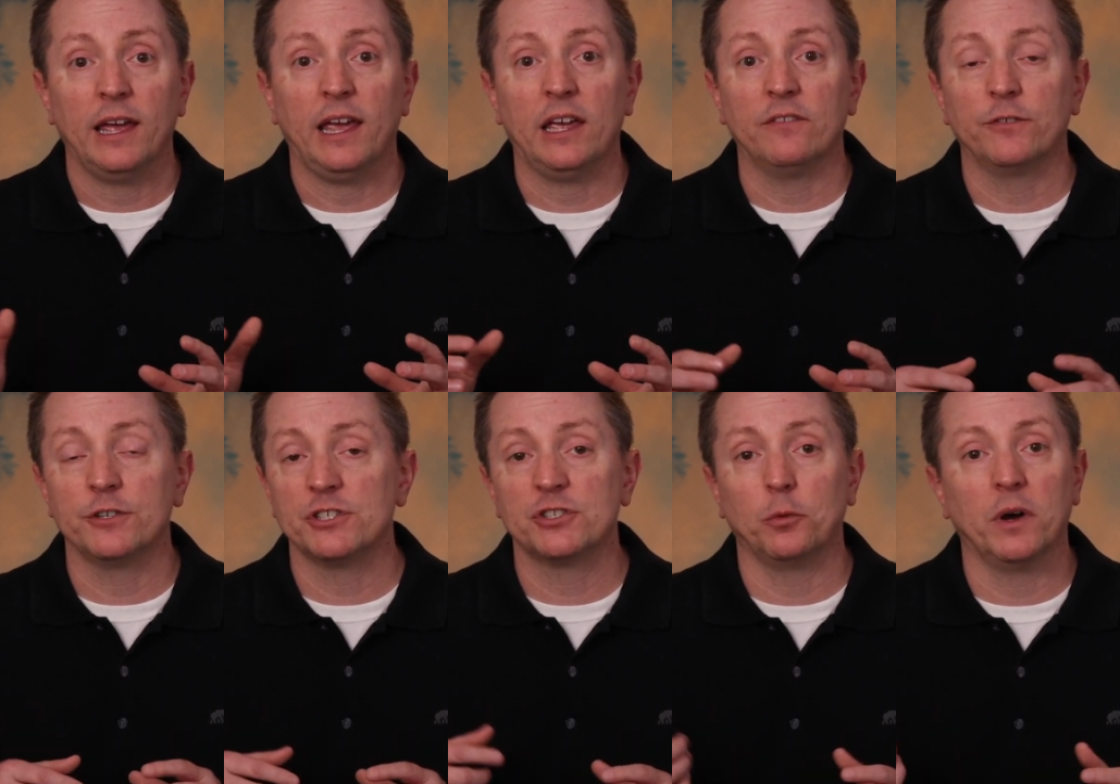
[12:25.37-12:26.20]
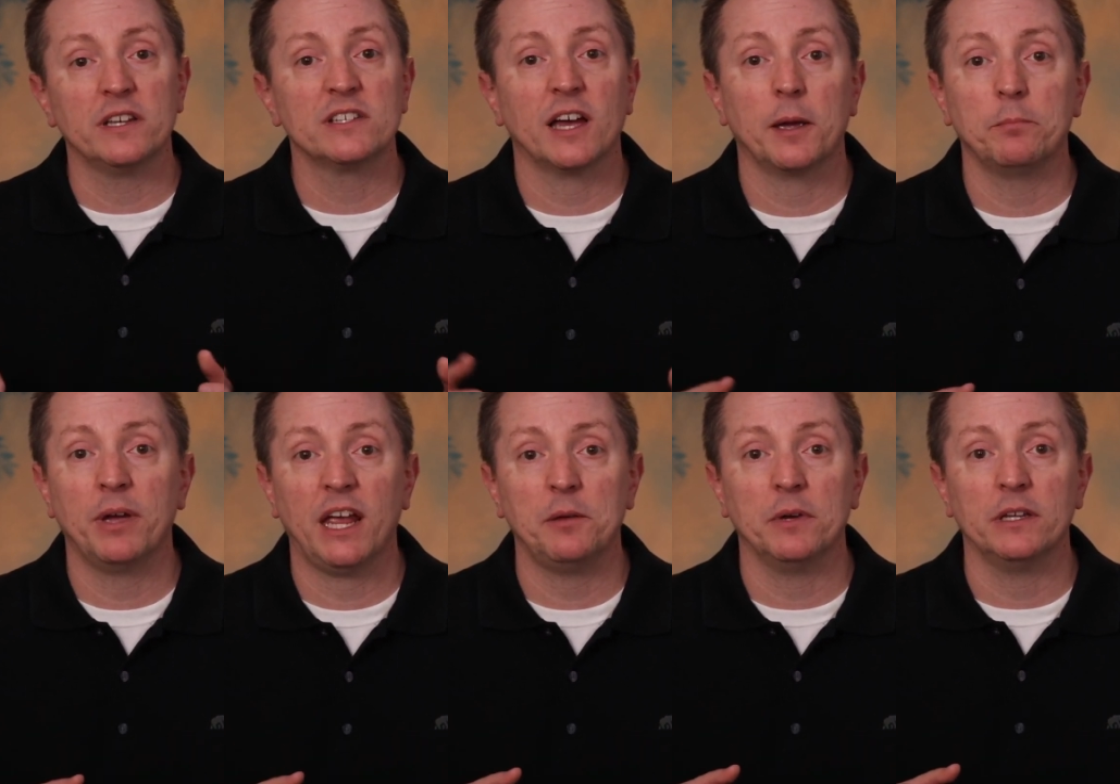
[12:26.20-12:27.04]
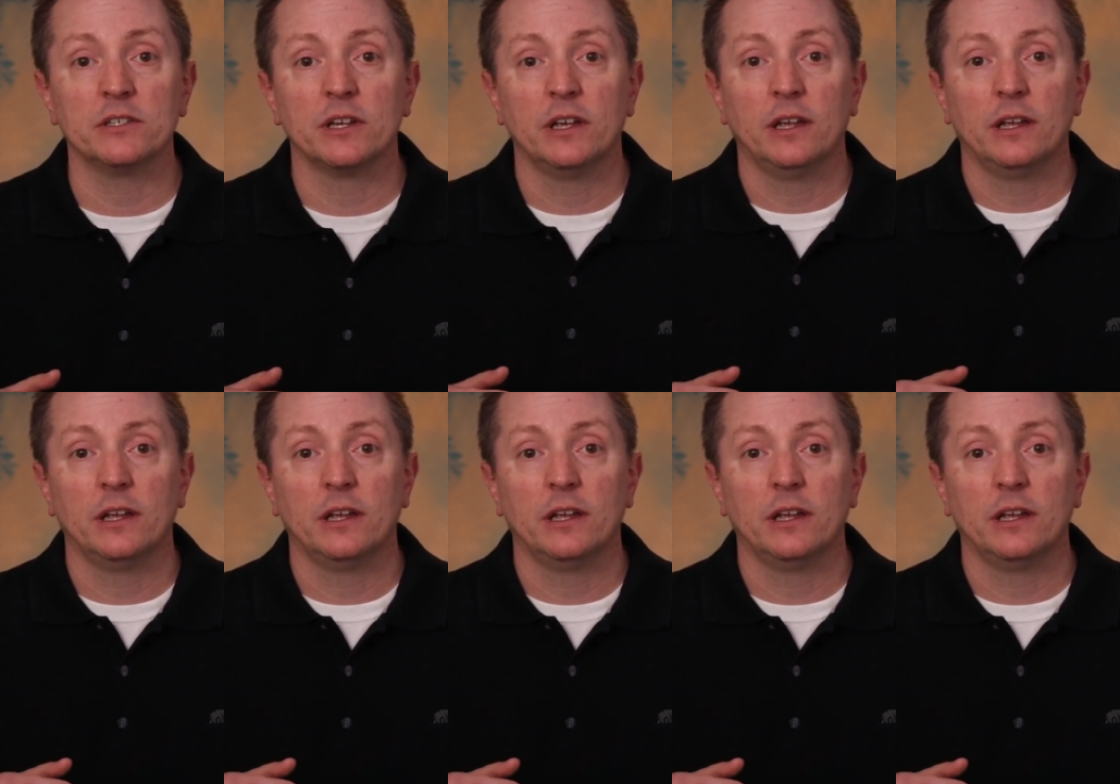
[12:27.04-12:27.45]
And for just a one time payment,